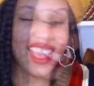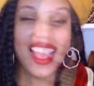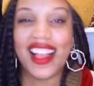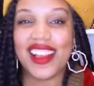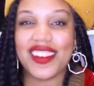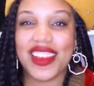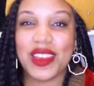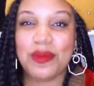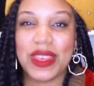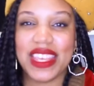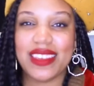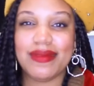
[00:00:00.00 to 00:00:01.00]
All right,
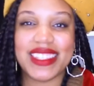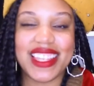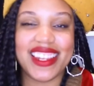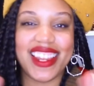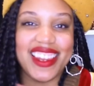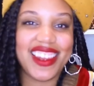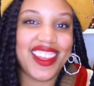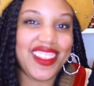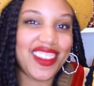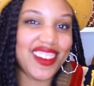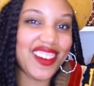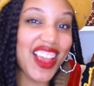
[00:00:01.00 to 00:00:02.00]
peeps, and
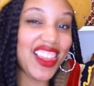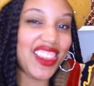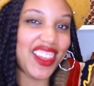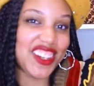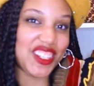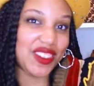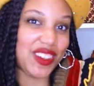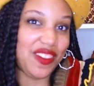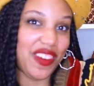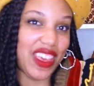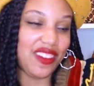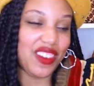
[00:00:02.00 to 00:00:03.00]
another luxury
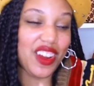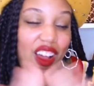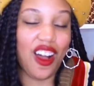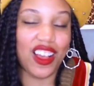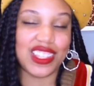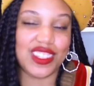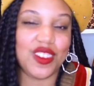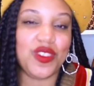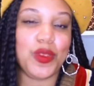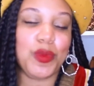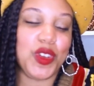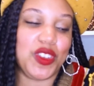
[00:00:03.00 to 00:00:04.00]
favorite, also
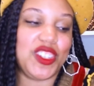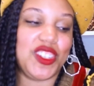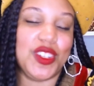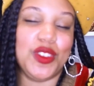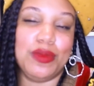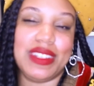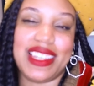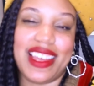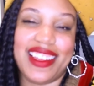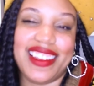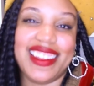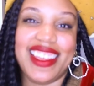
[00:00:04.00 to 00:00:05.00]
from Christian
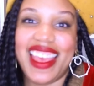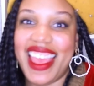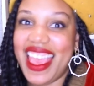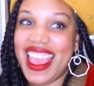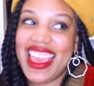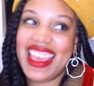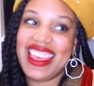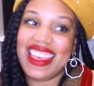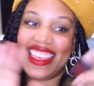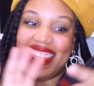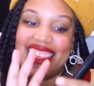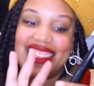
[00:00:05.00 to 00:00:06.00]
Louboutin,
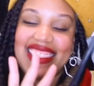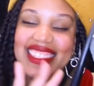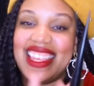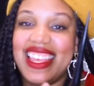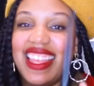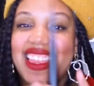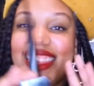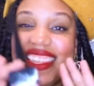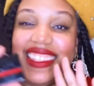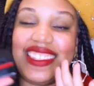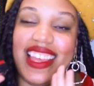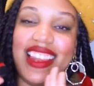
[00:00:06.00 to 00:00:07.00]
is
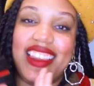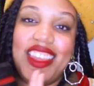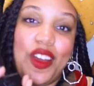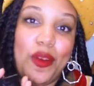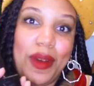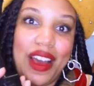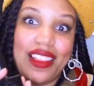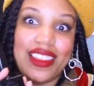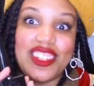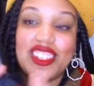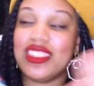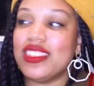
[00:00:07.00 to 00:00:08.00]
this nail
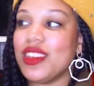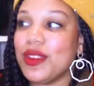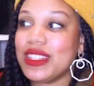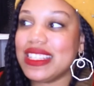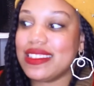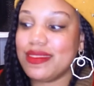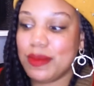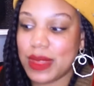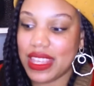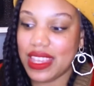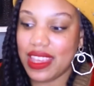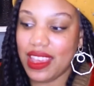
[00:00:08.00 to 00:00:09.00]
polish. So to
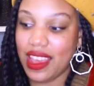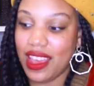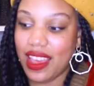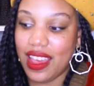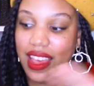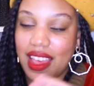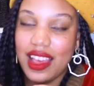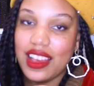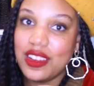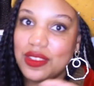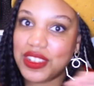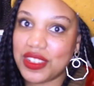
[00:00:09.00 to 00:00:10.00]
me,
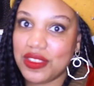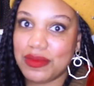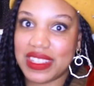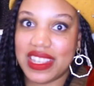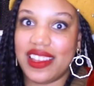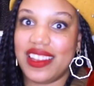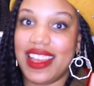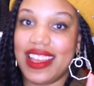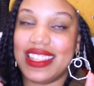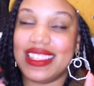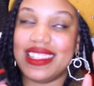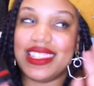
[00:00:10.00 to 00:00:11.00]
Christian Louboutin
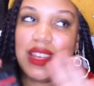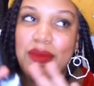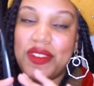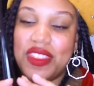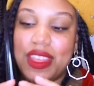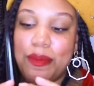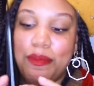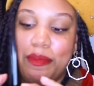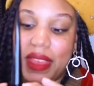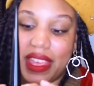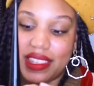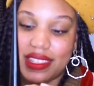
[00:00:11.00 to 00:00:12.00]
has some of the
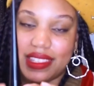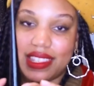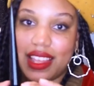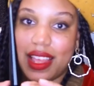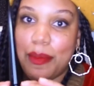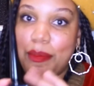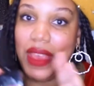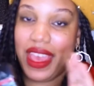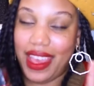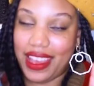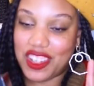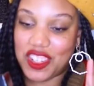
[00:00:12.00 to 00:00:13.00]
best
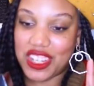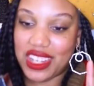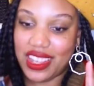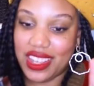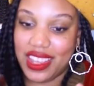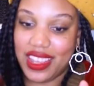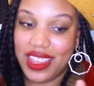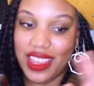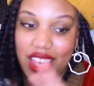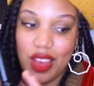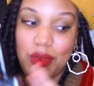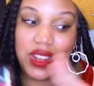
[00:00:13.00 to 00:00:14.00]
packaging
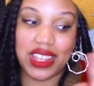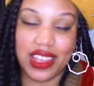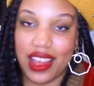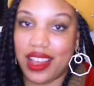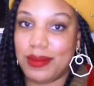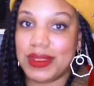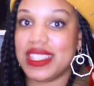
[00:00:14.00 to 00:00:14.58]
when it comes